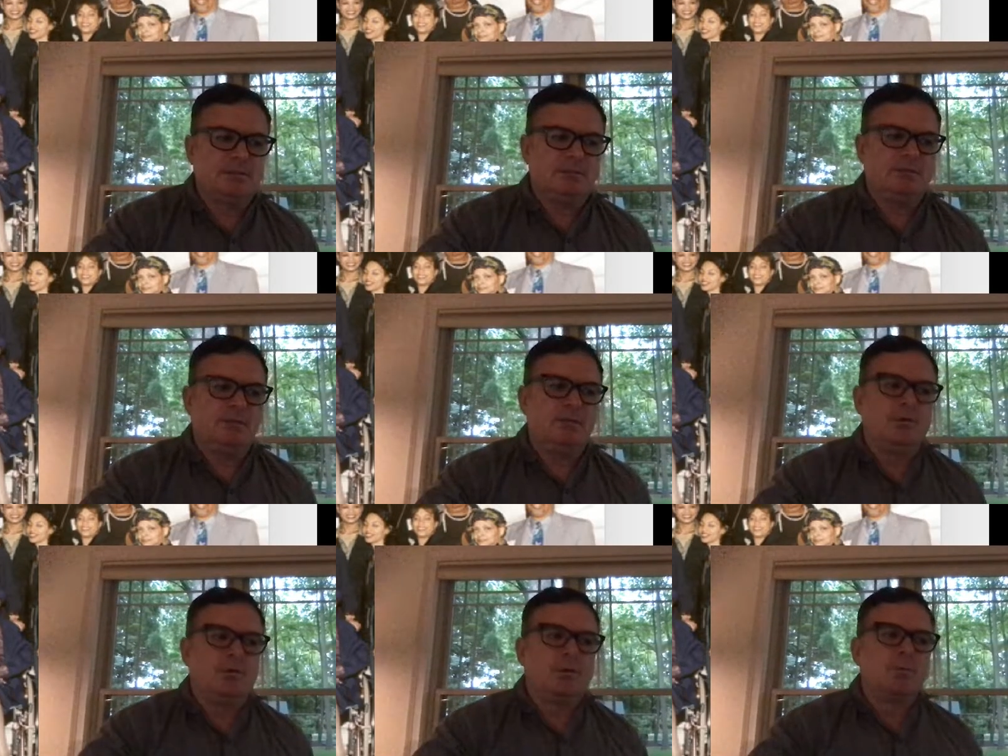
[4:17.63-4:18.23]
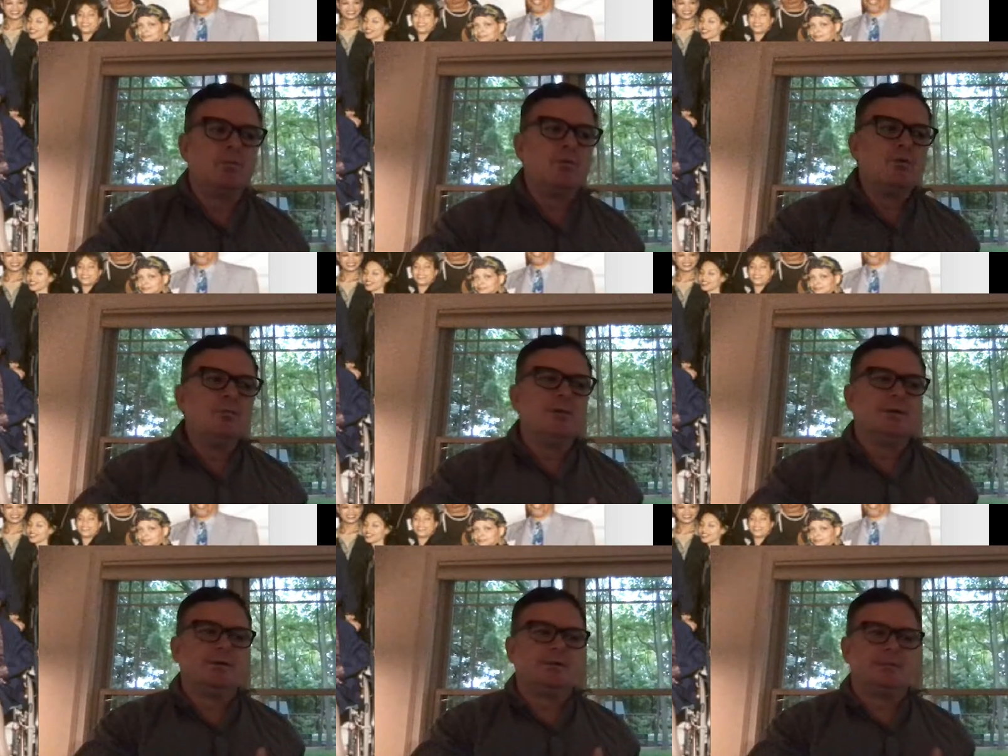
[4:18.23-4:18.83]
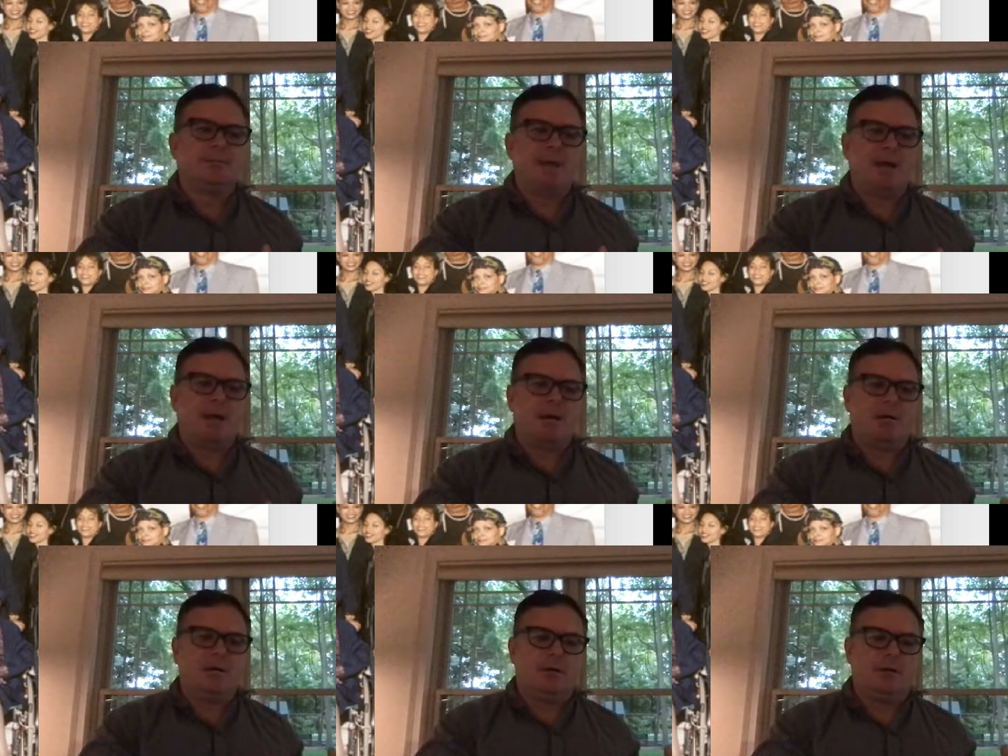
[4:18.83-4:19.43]
there were rumors
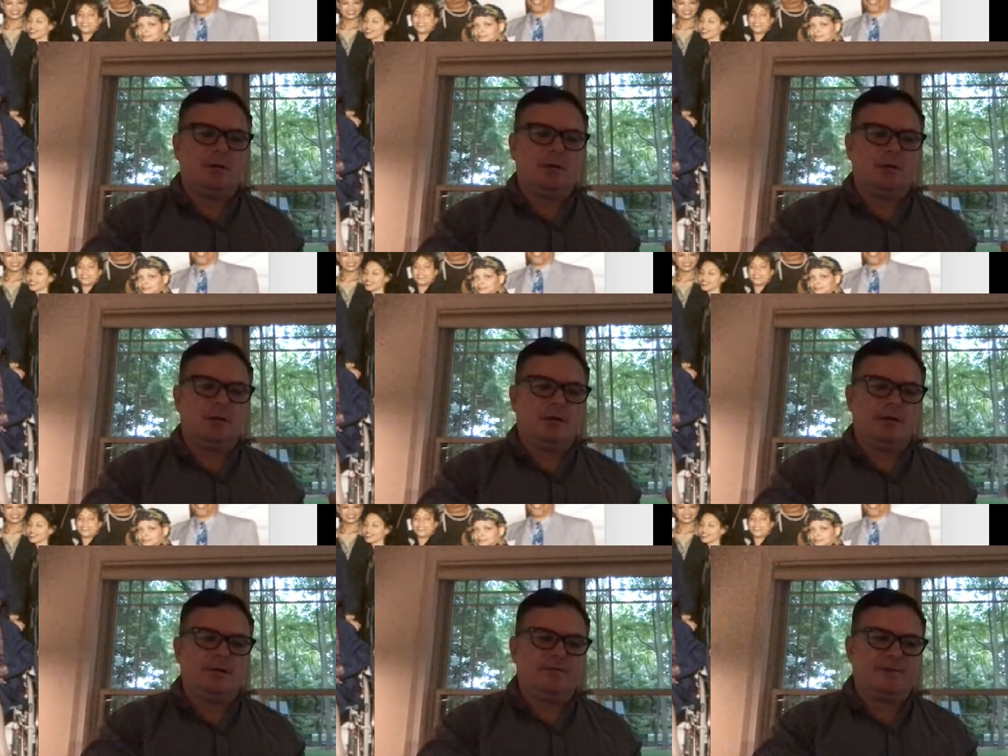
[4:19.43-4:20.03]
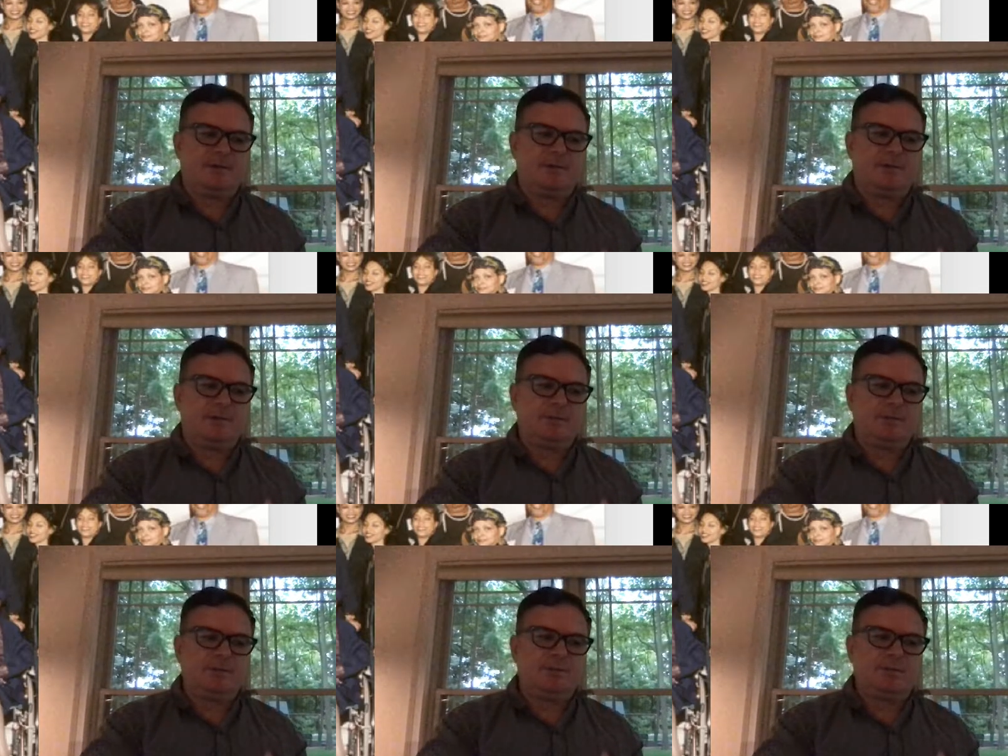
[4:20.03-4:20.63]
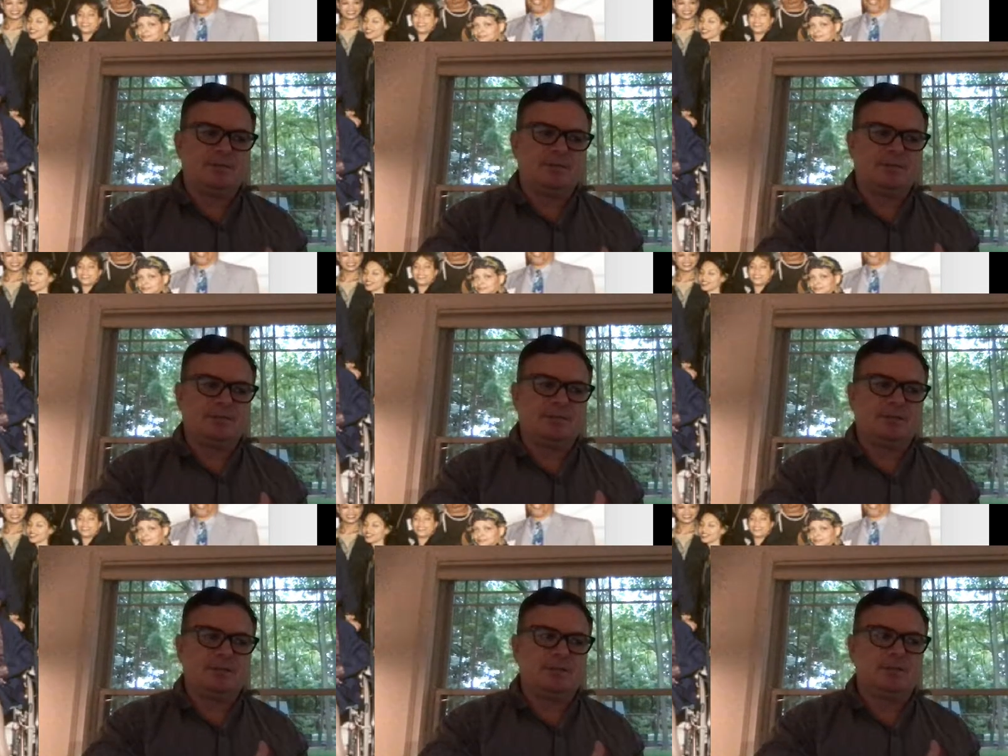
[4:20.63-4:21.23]
about an affair between
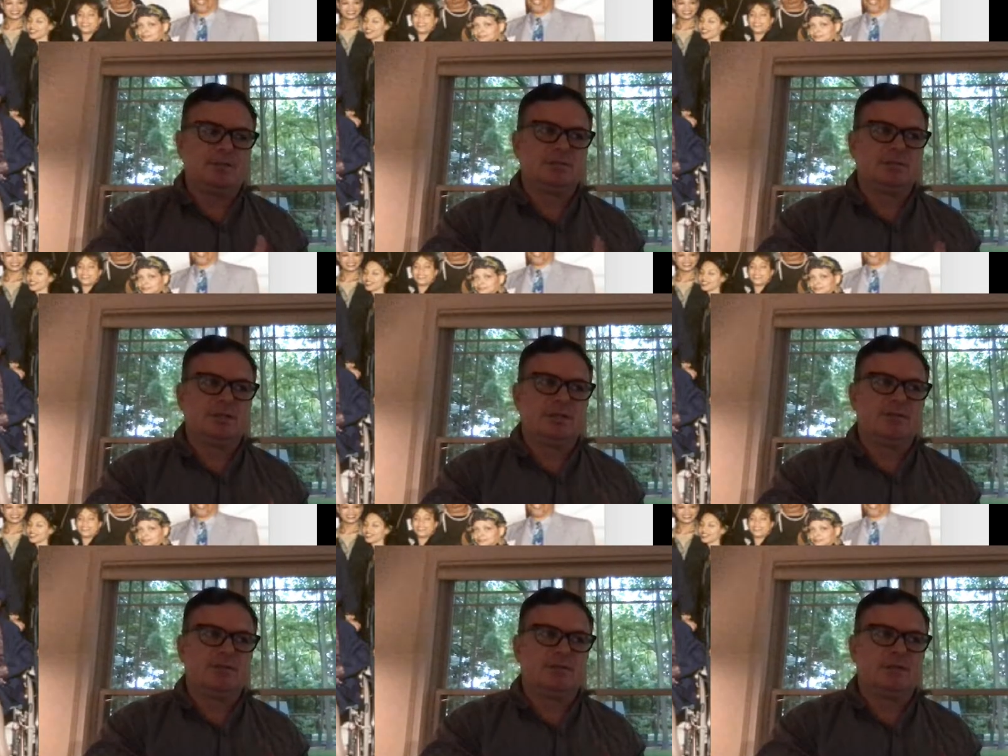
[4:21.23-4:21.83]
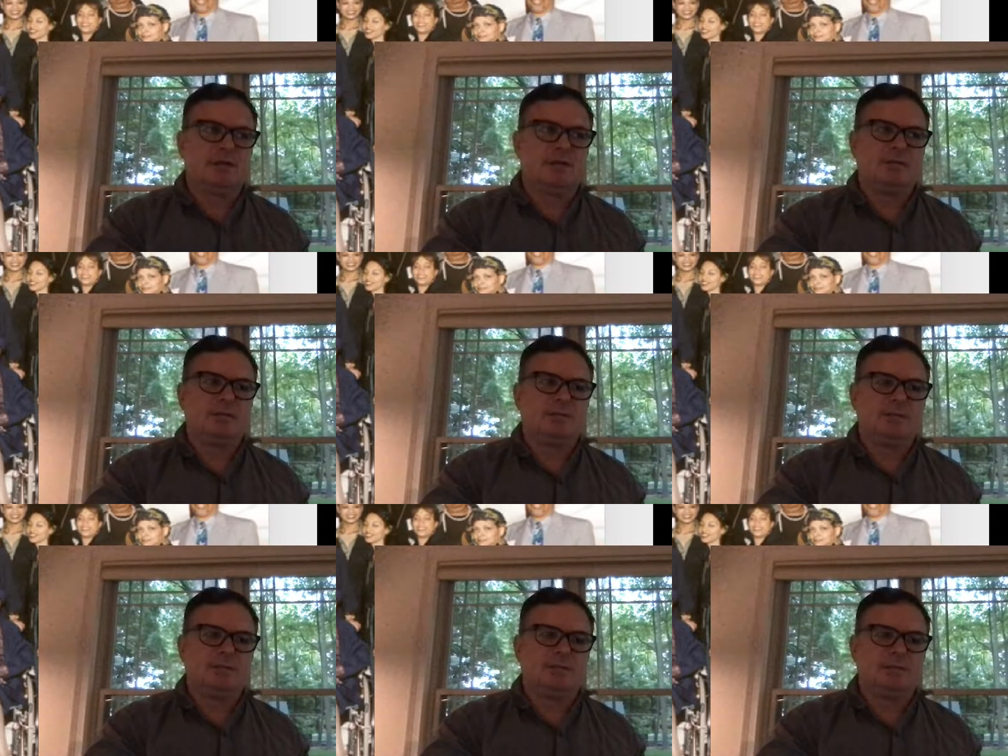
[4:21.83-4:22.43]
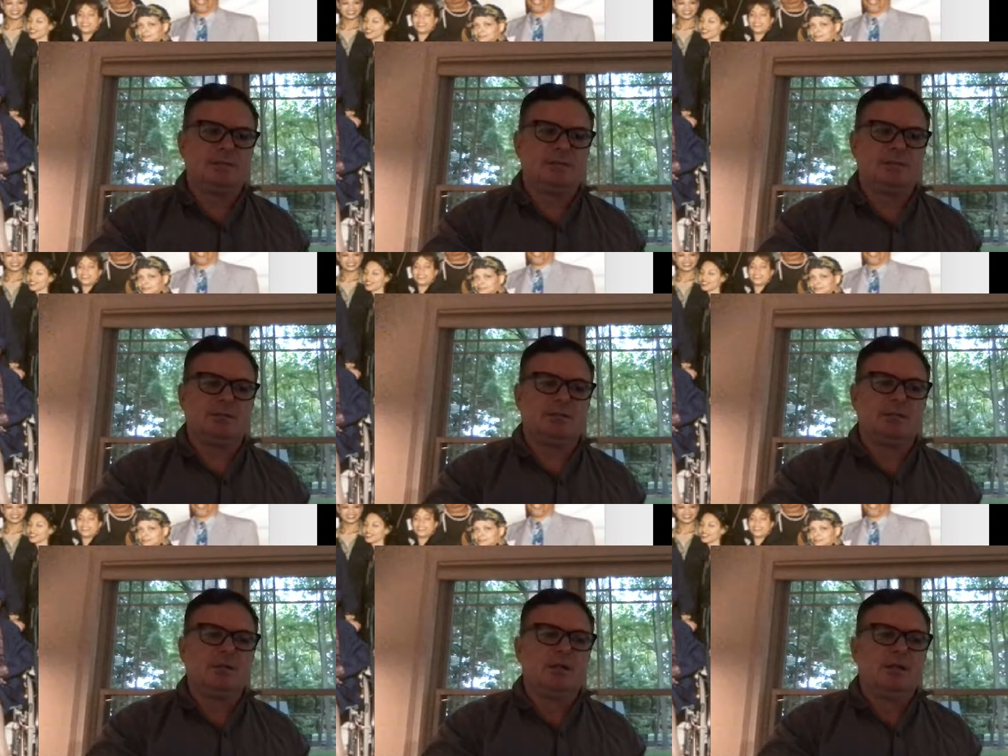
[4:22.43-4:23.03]
Jefferson and a slave at his
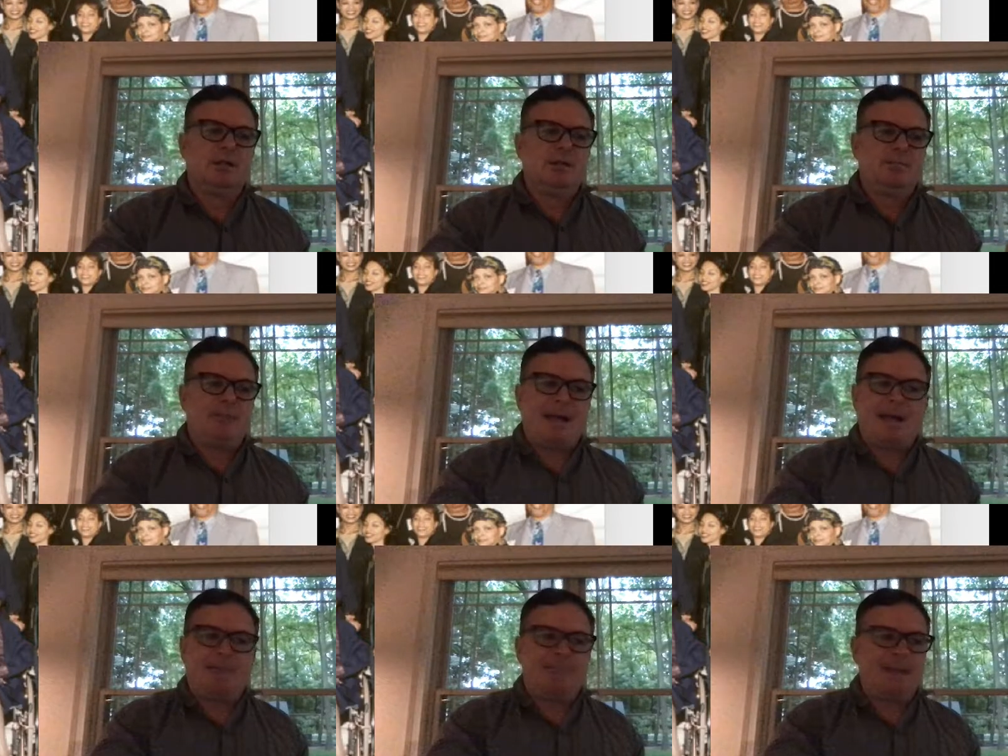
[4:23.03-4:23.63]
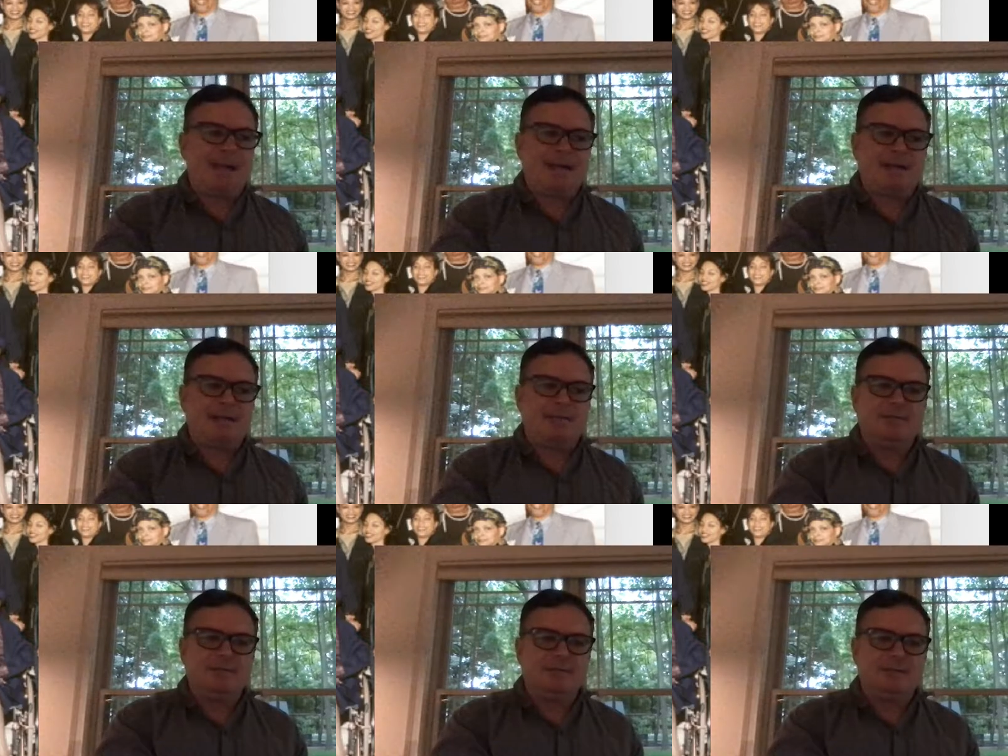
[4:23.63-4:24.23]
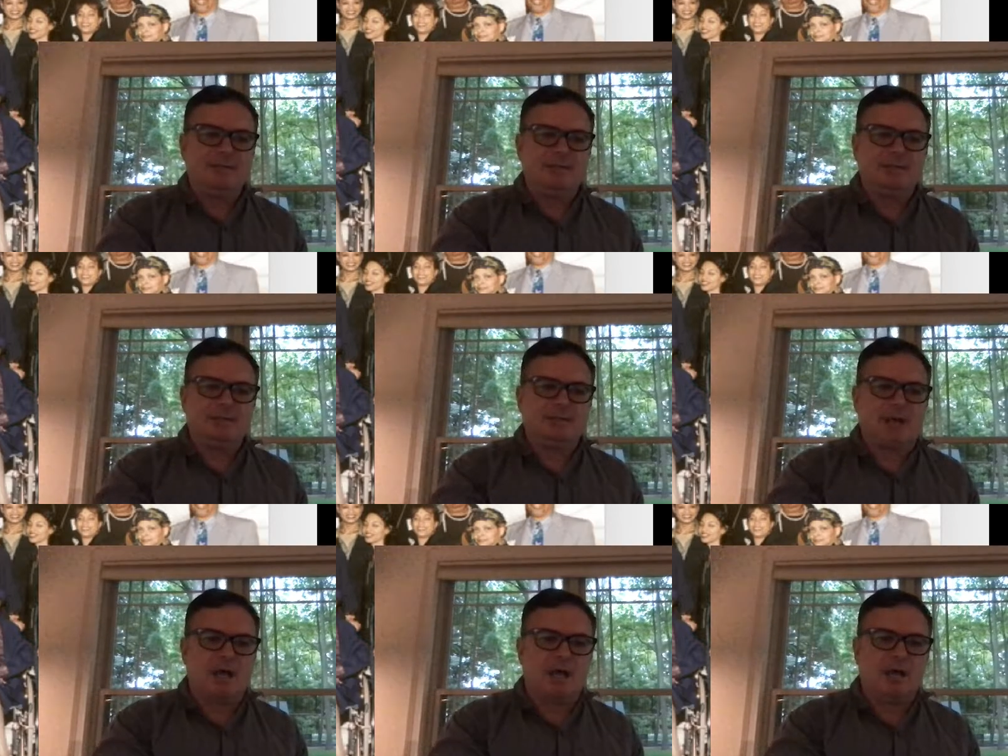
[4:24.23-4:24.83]
plantation, back even in his
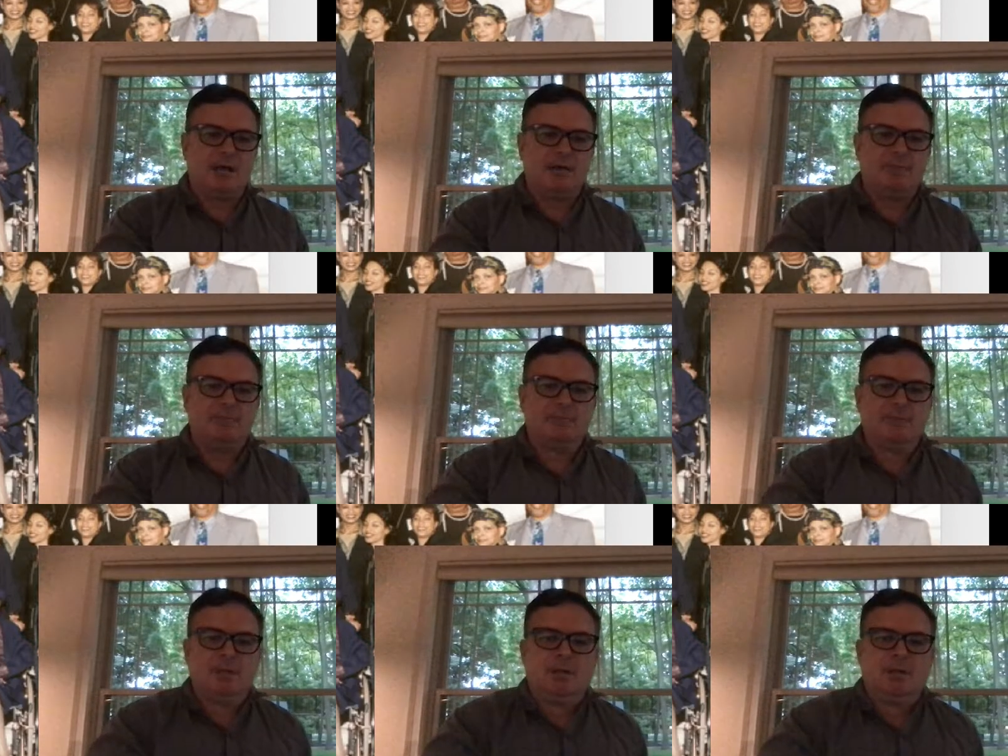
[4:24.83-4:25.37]
time,